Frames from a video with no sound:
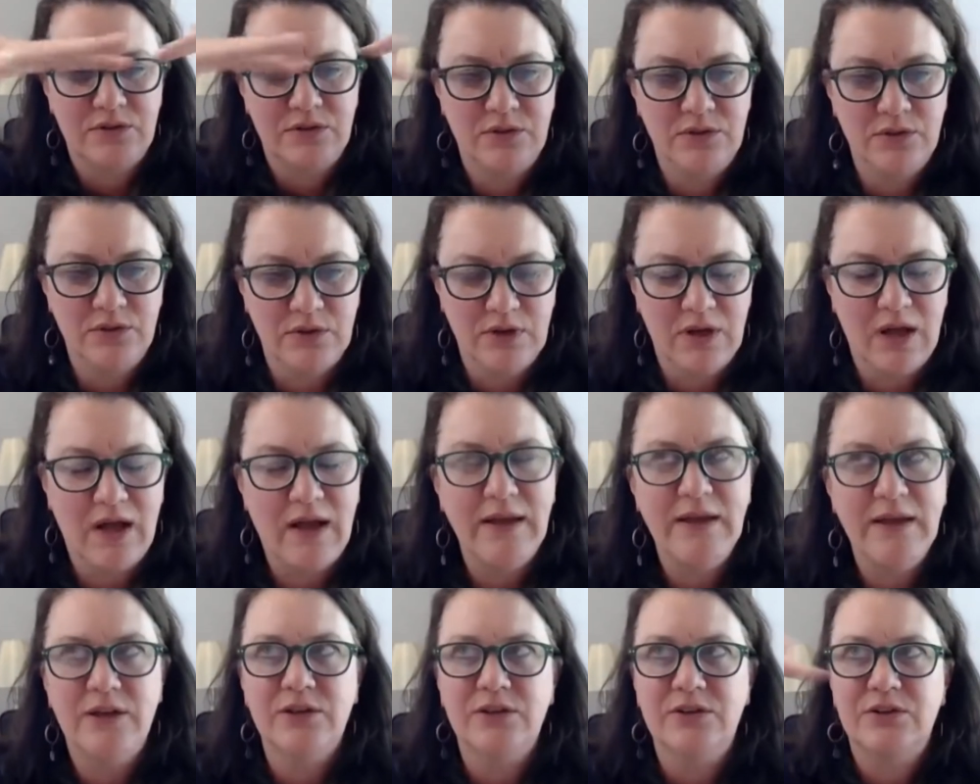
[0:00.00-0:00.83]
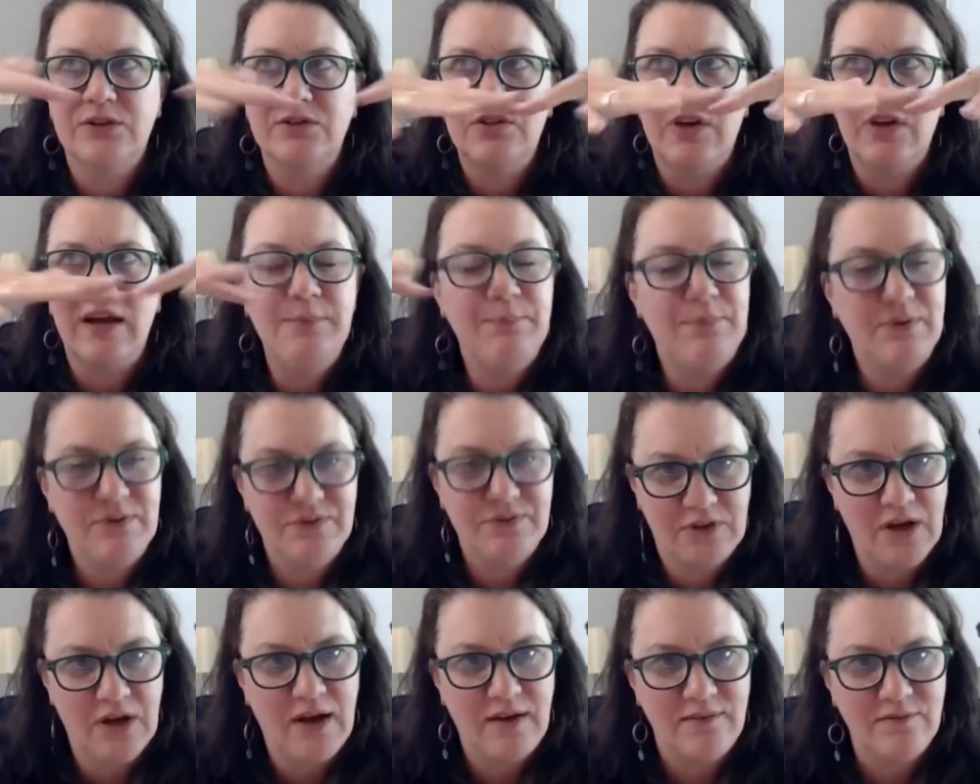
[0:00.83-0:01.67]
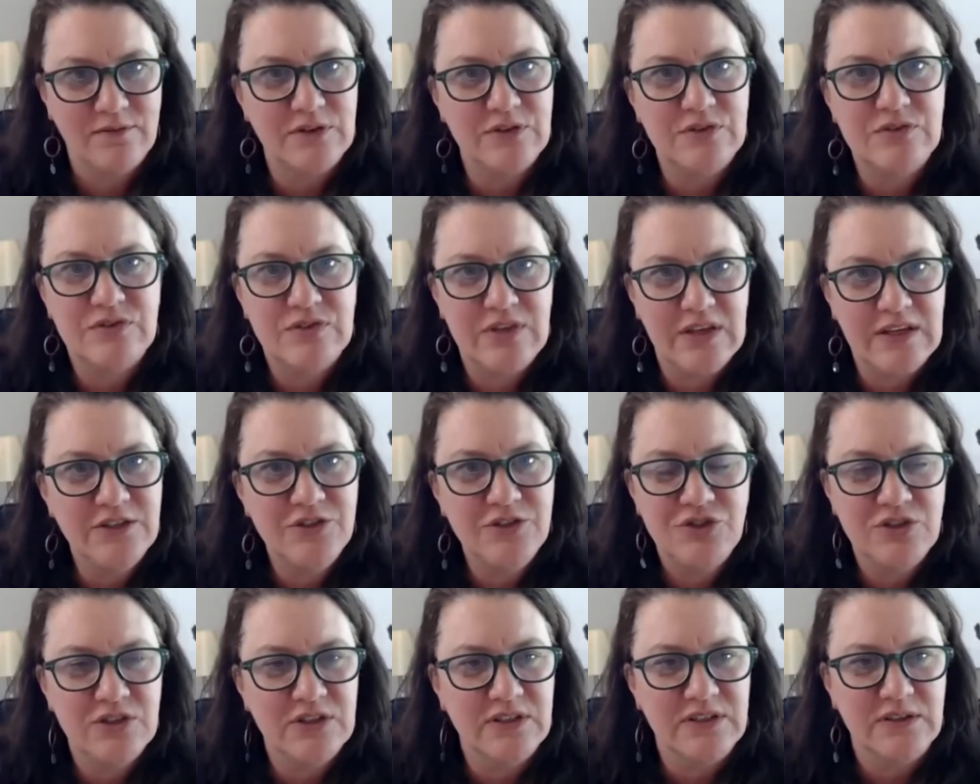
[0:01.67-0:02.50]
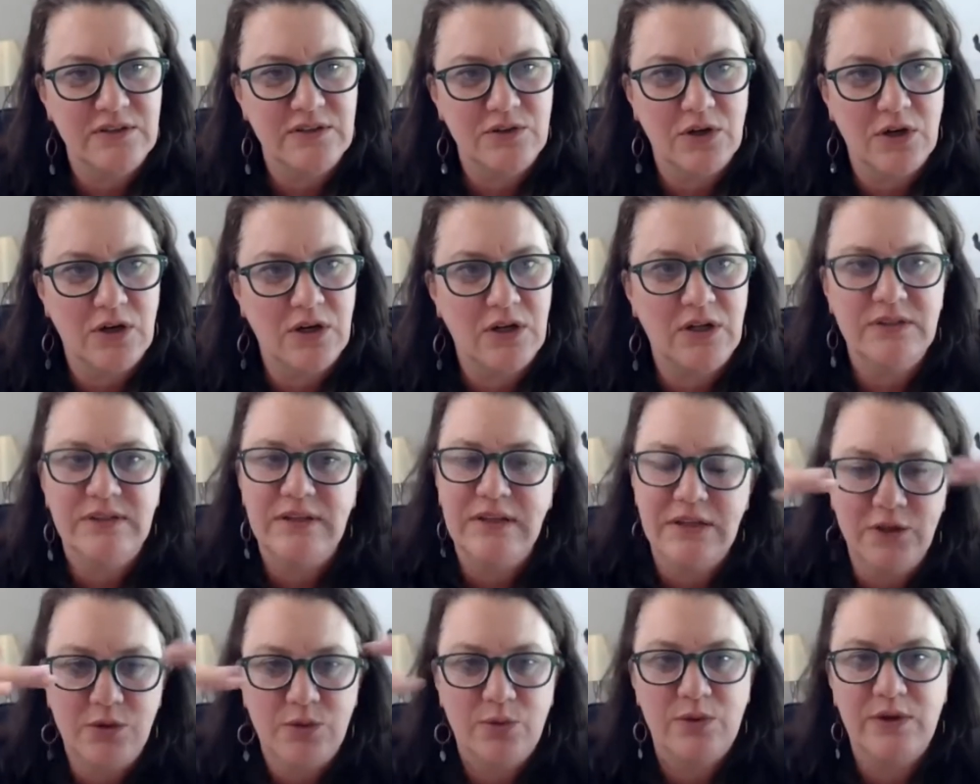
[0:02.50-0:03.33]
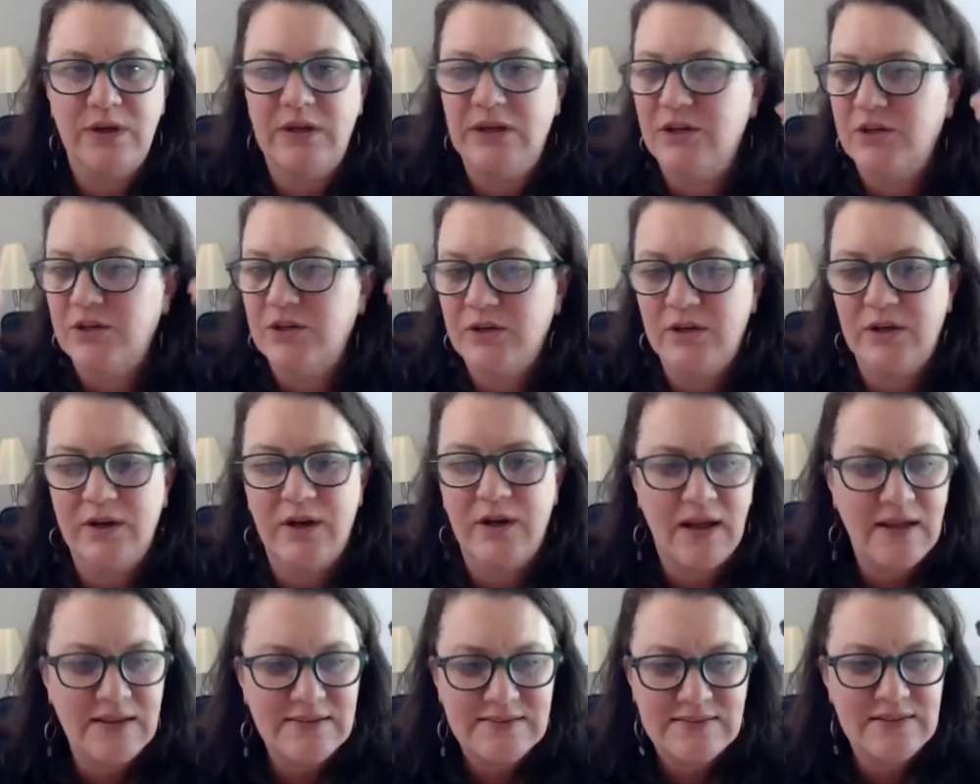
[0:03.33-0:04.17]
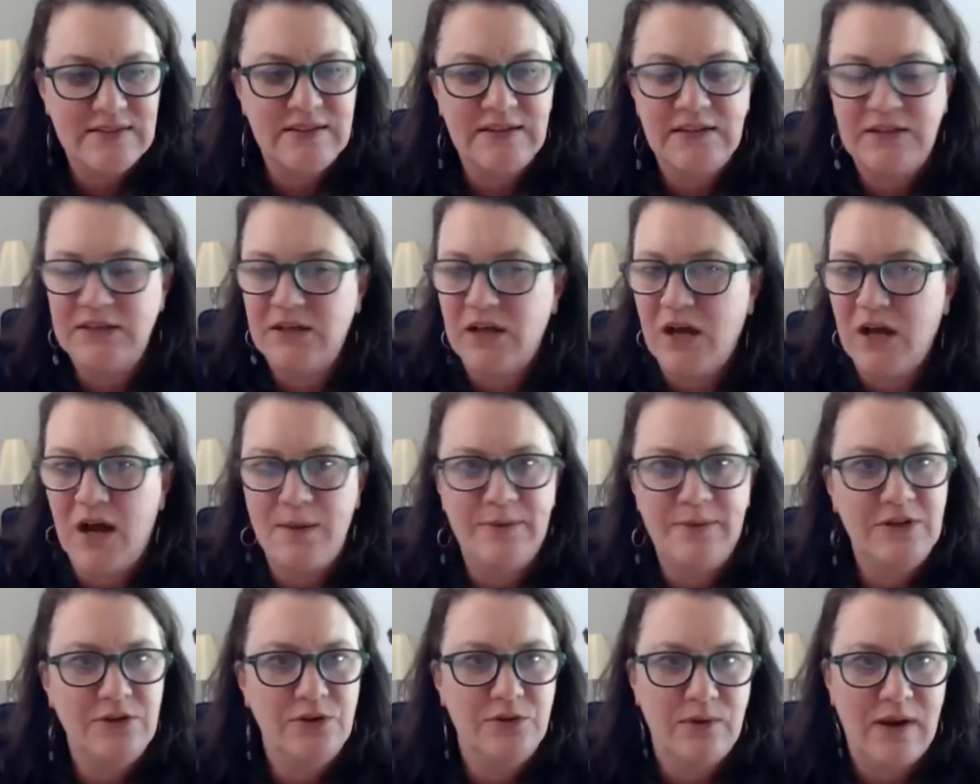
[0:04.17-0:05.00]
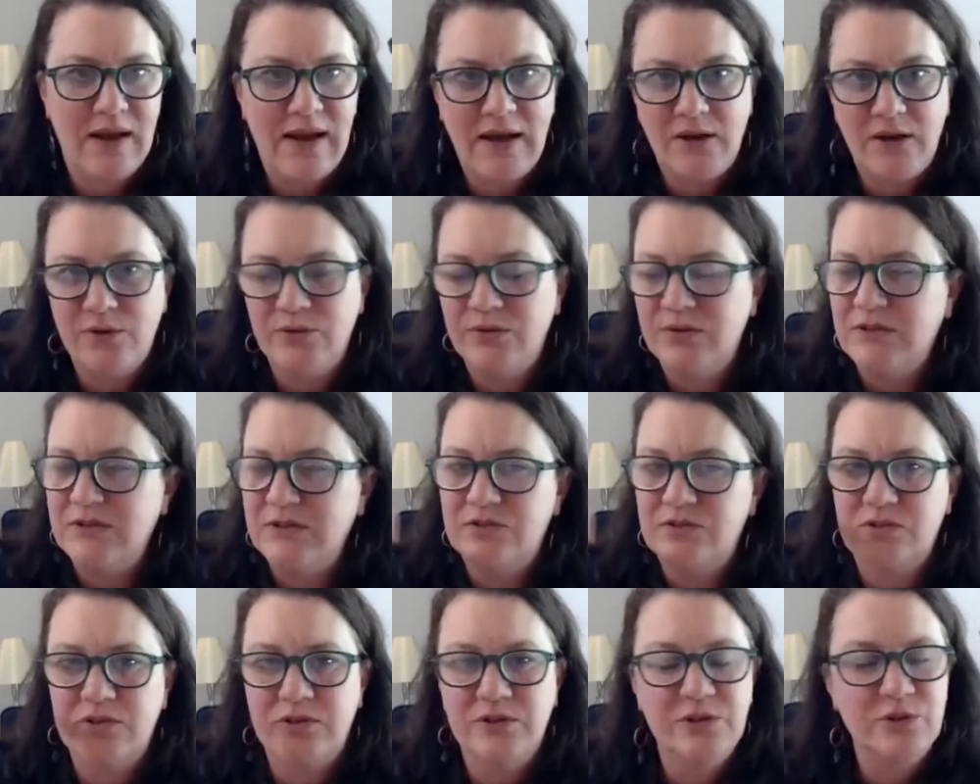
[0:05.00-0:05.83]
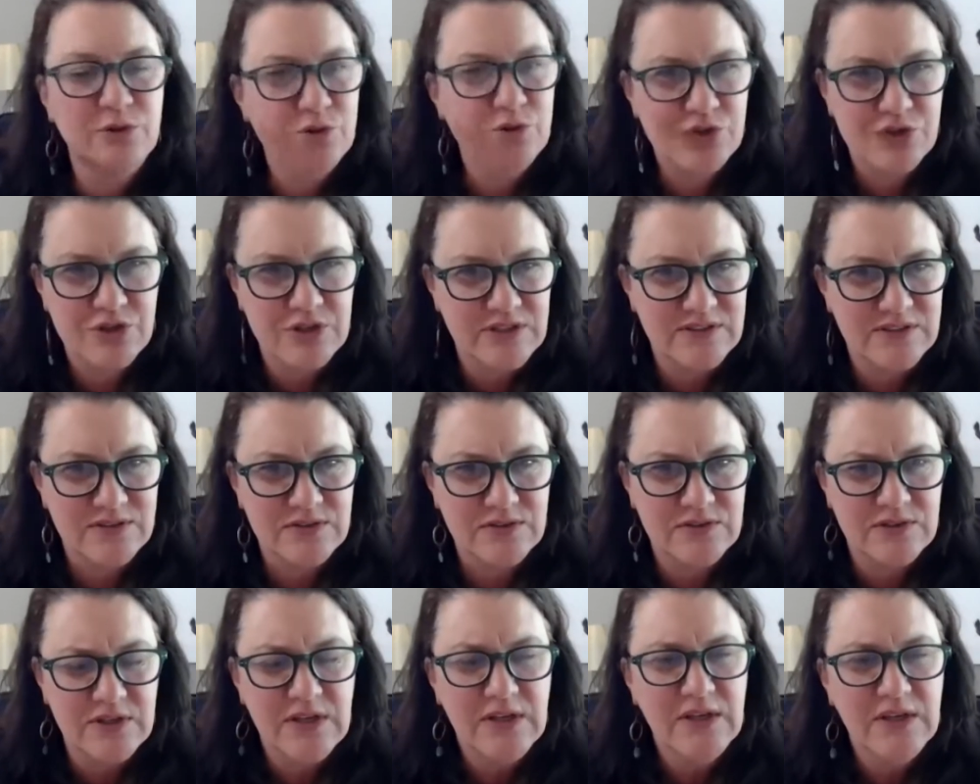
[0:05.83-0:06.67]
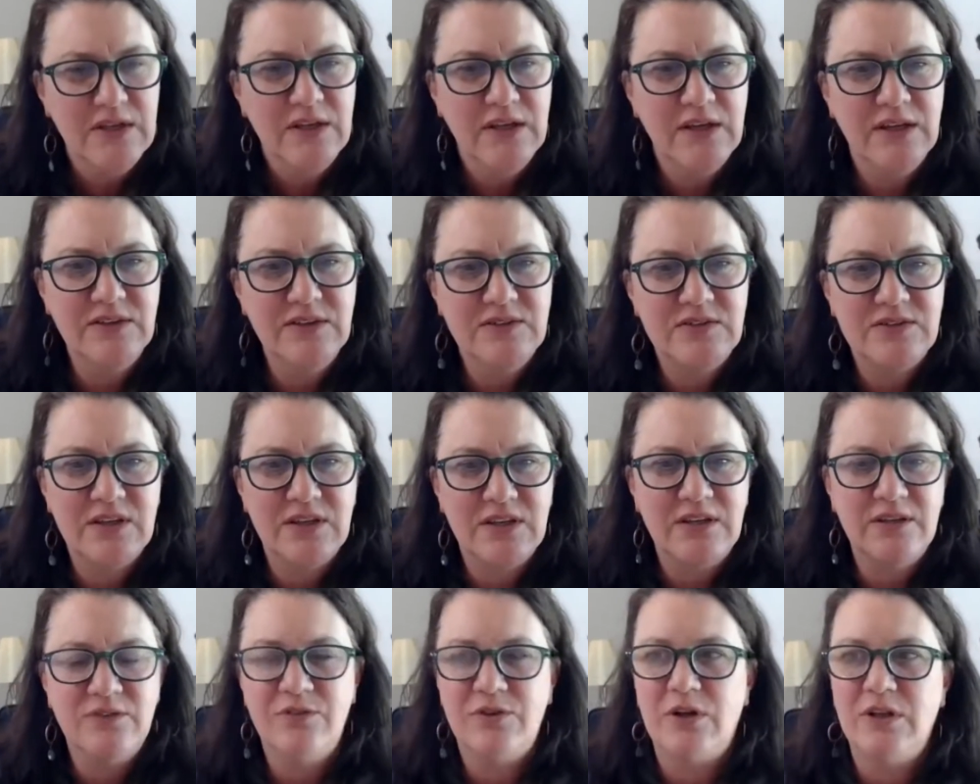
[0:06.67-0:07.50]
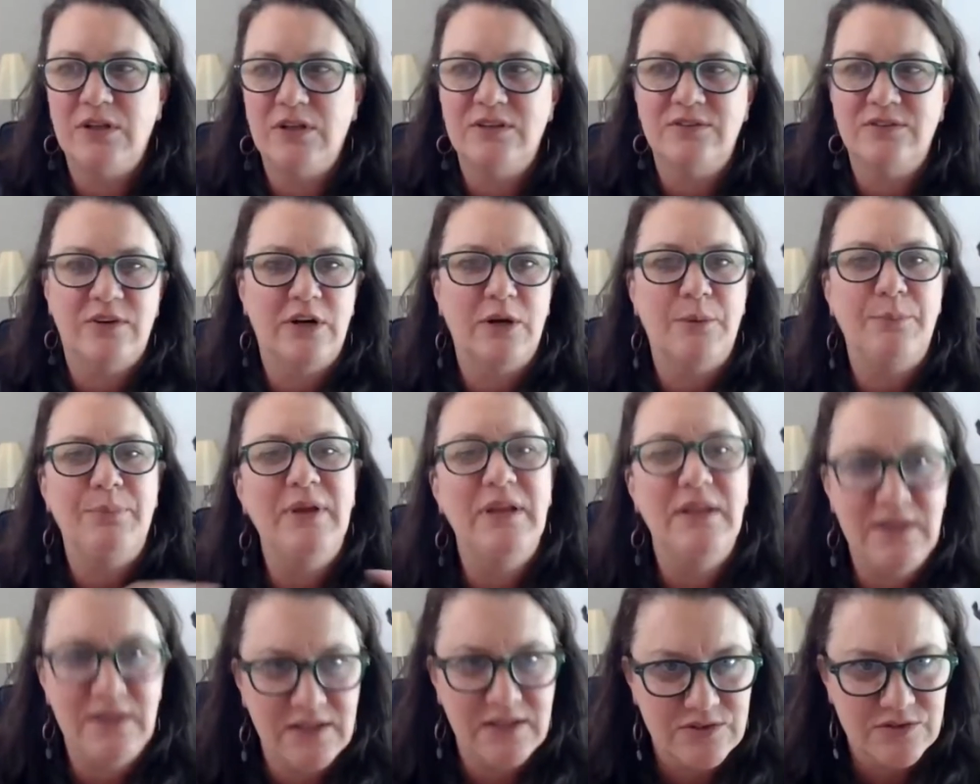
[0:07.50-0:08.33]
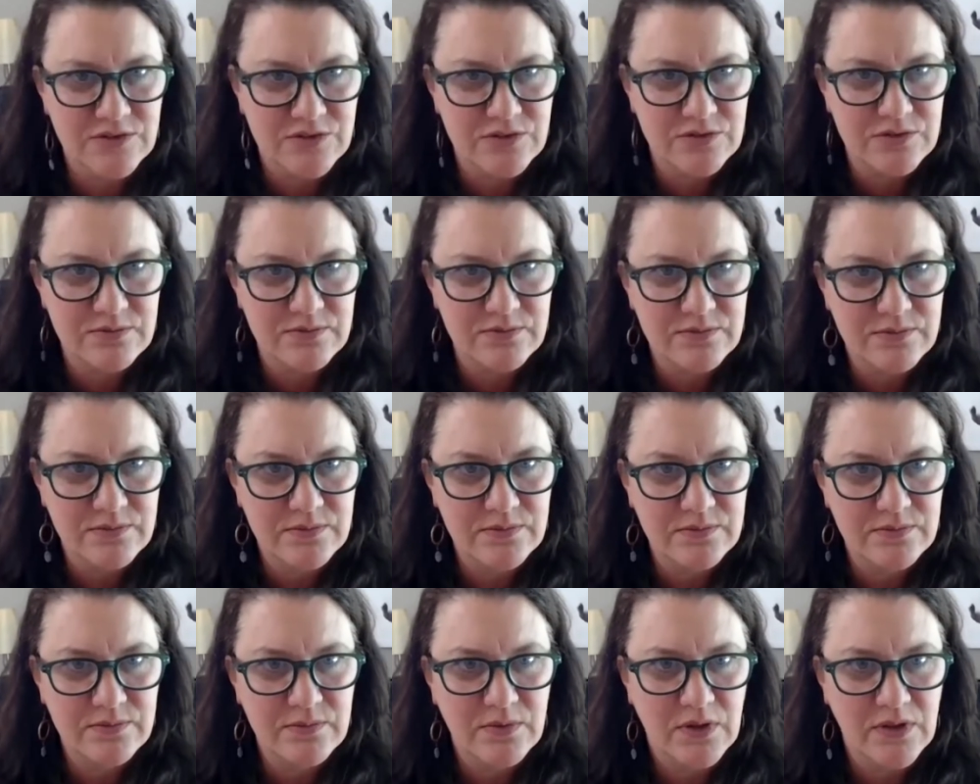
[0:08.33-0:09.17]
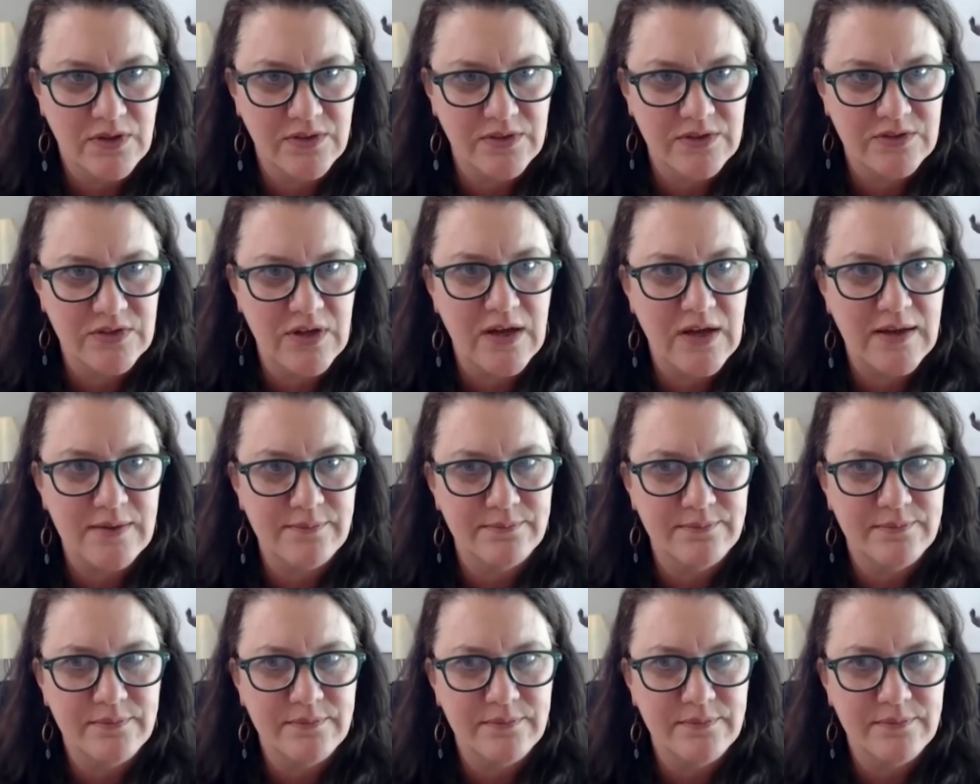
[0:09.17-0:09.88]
or higher type of conversation called inquiry and curiosity and common ground and solutions instead of all of our opinions all the time.